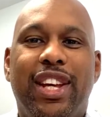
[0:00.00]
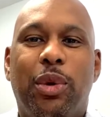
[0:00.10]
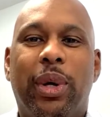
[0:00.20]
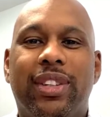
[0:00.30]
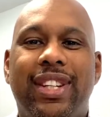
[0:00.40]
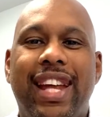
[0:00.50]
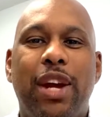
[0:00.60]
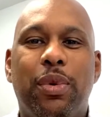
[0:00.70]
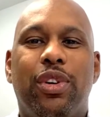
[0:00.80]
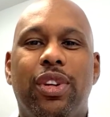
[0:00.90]
Well, today
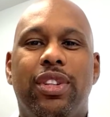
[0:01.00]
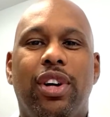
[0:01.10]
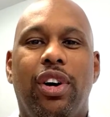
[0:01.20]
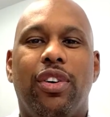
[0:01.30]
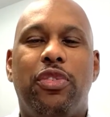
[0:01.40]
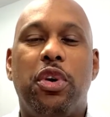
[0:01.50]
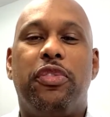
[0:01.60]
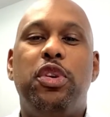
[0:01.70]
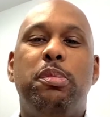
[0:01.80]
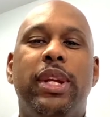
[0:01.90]
we're going to talk for a
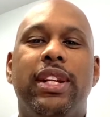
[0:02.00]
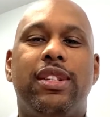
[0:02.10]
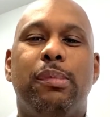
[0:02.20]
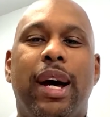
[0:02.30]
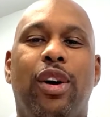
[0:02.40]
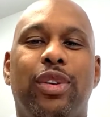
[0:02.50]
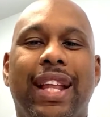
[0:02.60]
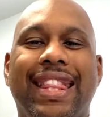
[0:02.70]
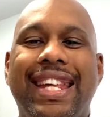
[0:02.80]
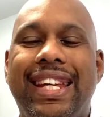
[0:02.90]
few minutes about
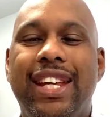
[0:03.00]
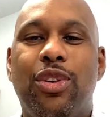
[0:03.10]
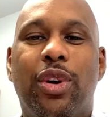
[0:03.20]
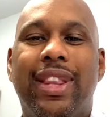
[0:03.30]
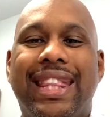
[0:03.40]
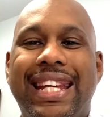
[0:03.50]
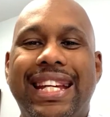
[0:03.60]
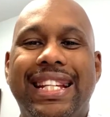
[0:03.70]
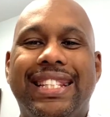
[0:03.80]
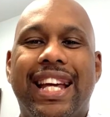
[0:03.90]
thinking on
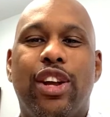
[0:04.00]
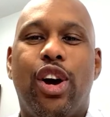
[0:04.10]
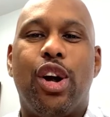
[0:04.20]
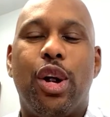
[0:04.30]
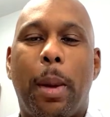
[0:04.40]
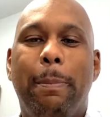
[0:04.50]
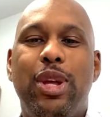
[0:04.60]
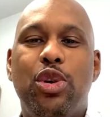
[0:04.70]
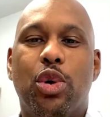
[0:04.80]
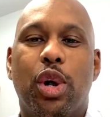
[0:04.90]
things that are
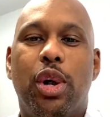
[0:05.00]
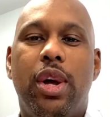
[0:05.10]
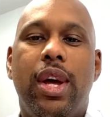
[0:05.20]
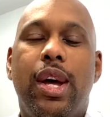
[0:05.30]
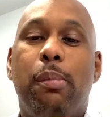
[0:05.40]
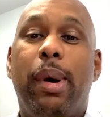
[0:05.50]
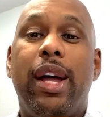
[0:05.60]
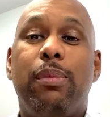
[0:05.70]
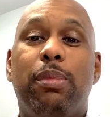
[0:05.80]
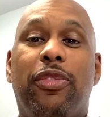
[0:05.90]
pure.
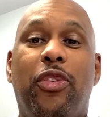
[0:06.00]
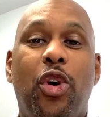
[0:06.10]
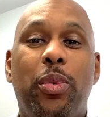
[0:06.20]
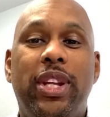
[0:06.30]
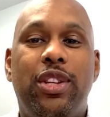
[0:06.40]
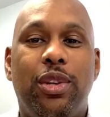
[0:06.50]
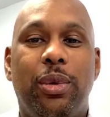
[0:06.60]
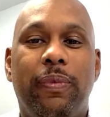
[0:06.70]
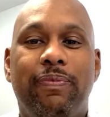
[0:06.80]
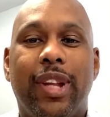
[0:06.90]
But before we
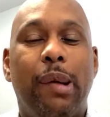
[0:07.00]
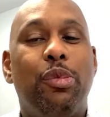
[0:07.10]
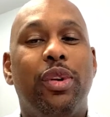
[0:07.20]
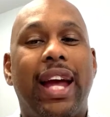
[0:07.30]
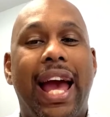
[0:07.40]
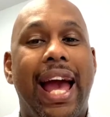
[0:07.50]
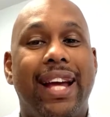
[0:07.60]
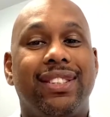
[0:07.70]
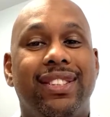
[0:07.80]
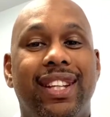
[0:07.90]
do, I'm going to
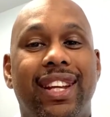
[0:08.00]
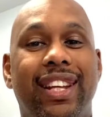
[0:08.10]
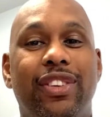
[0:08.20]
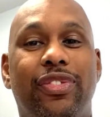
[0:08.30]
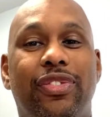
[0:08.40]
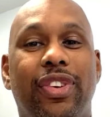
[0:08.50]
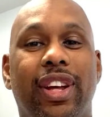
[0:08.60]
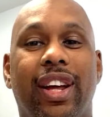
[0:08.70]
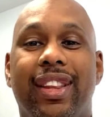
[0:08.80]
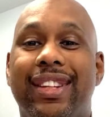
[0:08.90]
ask that if
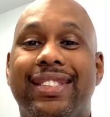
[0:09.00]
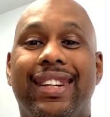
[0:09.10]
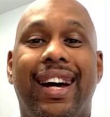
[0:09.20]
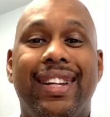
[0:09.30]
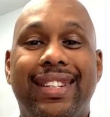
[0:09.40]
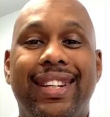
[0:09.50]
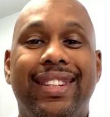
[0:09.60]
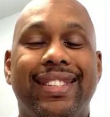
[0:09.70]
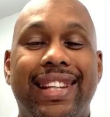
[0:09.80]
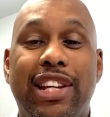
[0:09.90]
uh, this content
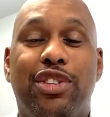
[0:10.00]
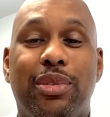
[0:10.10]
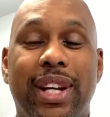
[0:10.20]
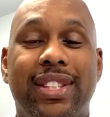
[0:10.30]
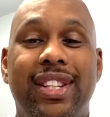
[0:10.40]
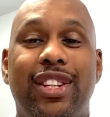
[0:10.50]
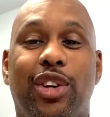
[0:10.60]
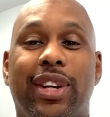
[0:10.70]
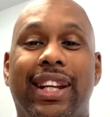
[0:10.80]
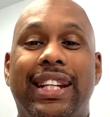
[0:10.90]
is interesting
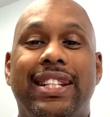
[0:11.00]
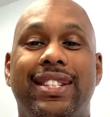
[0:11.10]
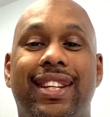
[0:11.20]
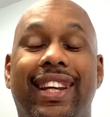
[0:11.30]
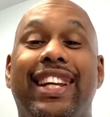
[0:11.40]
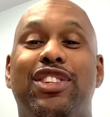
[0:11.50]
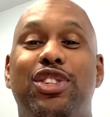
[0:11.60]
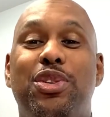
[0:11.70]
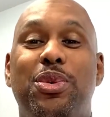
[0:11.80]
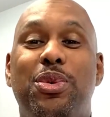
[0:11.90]
or at least gets
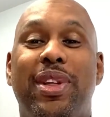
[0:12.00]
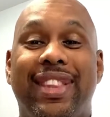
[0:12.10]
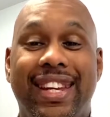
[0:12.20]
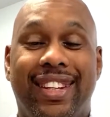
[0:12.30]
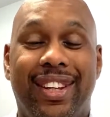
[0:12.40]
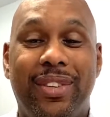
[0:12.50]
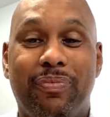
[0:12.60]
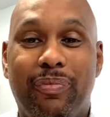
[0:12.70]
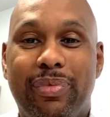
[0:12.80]
you thinking,